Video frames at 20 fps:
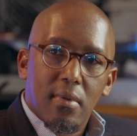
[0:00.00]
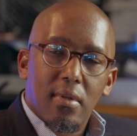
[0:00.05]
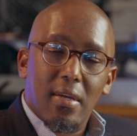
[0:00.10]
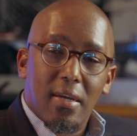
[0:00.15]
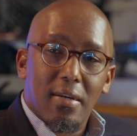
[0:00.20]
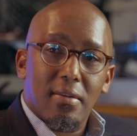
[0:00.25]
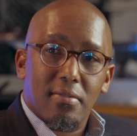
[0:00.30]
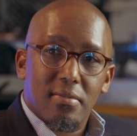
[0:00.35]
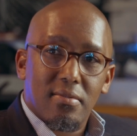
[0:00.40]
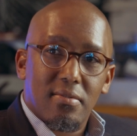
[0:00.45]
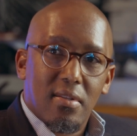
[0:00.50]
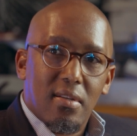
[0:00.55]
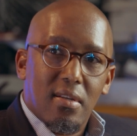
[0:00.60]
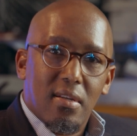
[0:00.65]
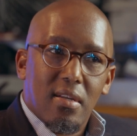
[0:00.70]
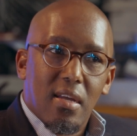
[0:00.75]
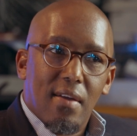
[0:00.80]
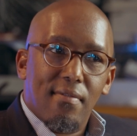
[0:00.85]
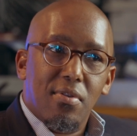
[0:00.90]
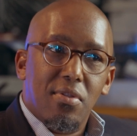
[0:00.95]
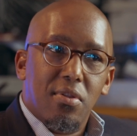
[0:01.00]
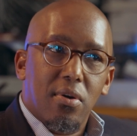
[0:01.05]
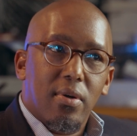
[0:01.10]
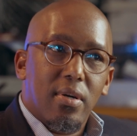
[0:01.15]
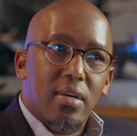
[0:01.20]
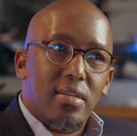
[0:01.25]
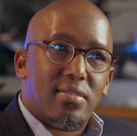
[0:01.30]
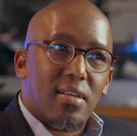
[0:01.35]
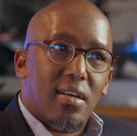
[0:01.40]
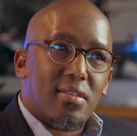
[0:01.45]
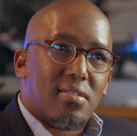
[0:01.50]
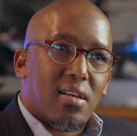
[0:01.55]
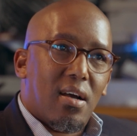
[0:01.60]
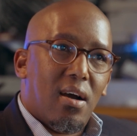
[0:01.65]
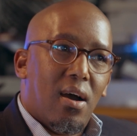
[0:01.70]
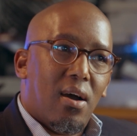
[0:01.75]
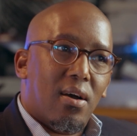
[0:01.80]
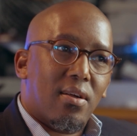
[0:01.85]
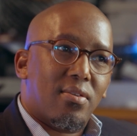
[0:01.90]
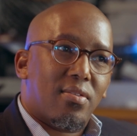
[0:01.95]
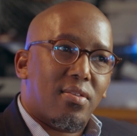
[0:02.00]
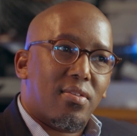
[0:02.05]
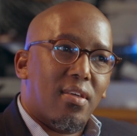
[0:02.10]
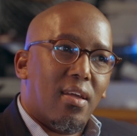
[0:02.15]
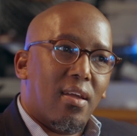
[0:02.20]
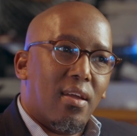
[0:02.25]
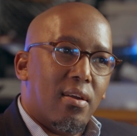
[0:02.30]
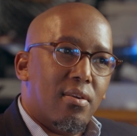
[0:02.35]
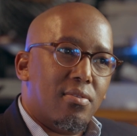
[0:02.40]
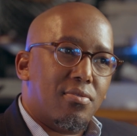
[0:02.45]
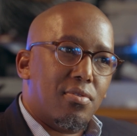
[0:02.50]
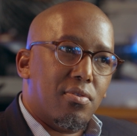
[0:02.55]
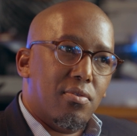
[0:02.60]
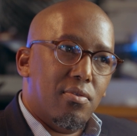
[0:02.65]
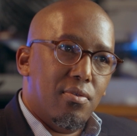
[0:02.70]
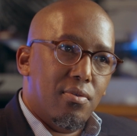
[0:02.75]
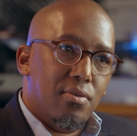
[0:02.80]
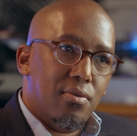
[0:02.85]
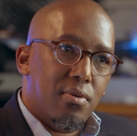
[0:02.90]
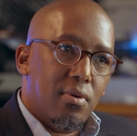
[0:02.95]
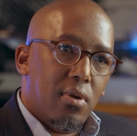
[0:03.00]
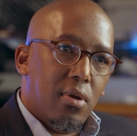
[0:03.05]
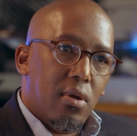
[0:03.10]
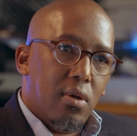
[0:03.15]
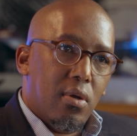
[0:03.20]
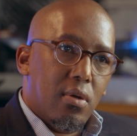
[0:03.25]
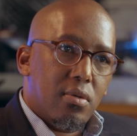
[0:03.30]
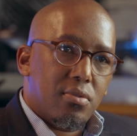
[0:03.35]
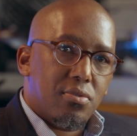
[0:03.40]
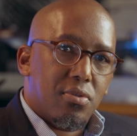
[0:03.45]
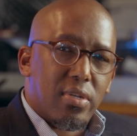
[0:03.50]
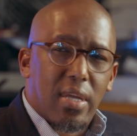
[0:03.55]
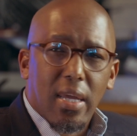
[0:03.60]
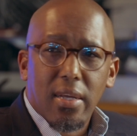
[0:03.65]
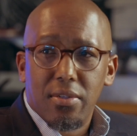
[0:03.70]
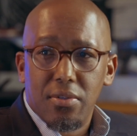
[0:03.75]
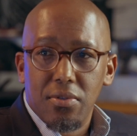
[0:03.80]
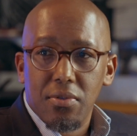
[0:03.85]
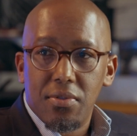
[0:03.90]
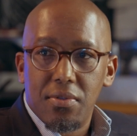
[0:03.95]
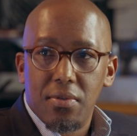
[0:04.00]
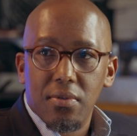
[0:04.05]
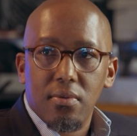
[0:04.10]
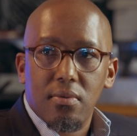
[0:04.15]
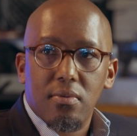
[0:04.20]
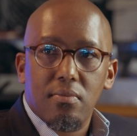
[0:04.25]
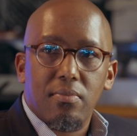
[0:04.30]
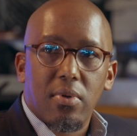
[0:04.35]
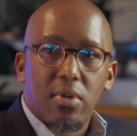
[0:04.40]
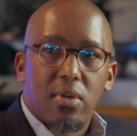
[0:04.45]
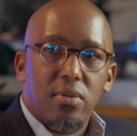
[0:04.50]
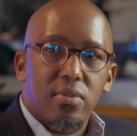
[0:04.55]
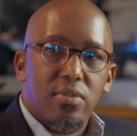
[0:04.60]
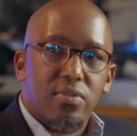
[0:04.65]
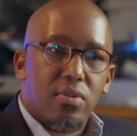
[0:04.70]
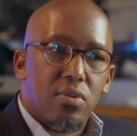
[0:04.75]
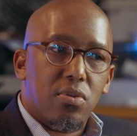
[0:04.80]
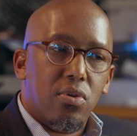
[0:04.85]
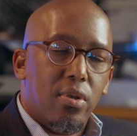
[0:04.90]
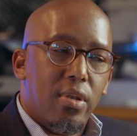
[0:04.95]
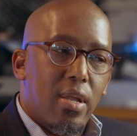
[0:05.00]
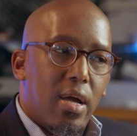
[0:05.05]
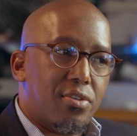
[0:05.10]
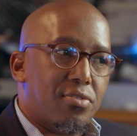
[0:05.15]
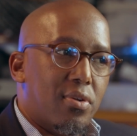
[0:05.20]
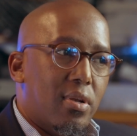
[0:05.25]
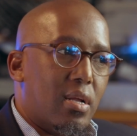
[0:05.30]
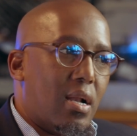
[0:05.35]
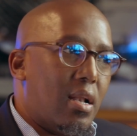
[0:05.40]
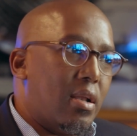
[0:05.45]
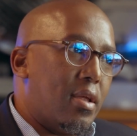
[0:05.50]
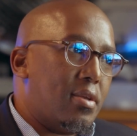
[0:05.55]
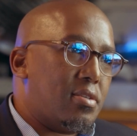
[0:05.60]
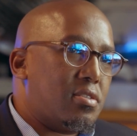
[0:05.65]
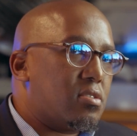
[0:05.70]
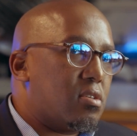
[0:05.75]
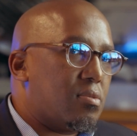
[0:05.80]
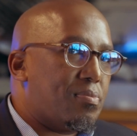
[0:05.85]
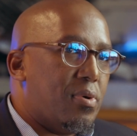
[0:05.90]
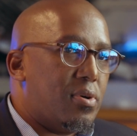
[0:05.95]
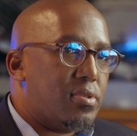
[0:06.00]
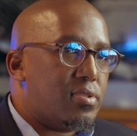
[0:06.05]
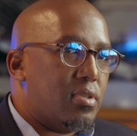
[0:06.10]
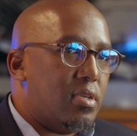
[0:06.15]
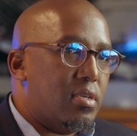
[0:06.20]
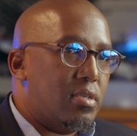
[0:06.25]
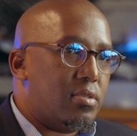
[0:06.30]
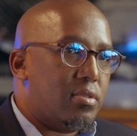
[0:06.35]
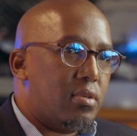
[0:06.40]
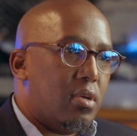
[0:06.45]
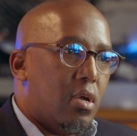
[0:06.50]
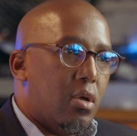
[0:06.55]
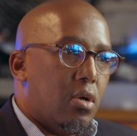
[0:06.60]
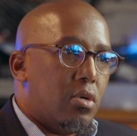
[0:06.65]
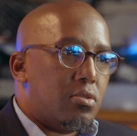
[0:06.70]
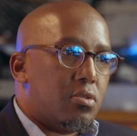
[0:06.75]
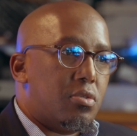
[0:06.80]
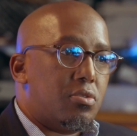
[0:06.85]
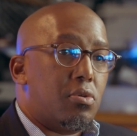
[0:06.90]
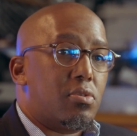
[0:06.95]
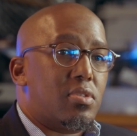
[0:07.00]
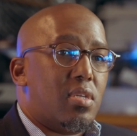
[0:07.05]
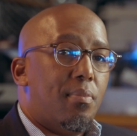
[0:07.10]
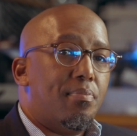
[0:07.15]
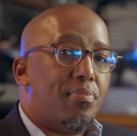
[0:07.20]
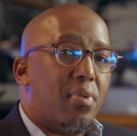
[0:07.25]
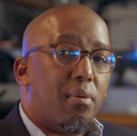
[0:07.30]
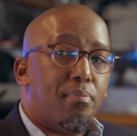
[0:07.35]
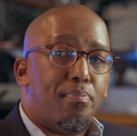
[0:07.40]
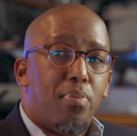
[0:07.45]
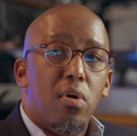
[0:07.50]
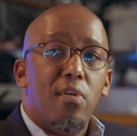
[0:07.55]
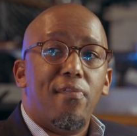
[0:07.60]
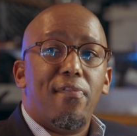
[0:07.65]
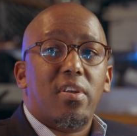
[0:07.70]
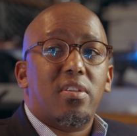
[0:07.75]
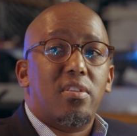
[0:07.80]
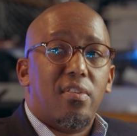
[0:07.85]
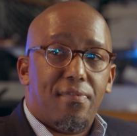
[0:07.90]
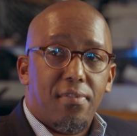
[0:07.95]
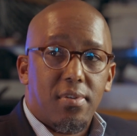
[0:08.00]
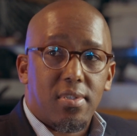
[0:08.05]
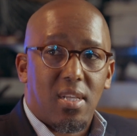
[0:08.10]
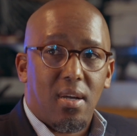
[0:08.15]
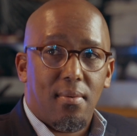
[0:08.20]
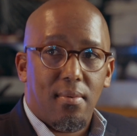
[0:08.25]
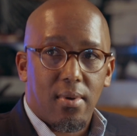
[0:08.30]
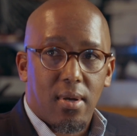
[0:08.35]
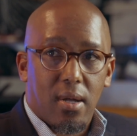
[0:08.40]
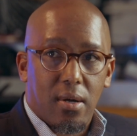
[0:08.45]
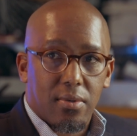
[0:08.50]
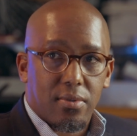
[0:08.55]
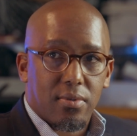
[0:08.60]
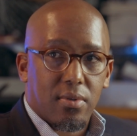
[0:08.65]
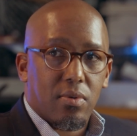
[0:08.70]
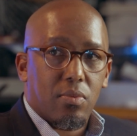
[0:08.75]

Yeah. Even though it's a hard thing to get used to, because your natural inclination as a person is to do something perfect the first time around.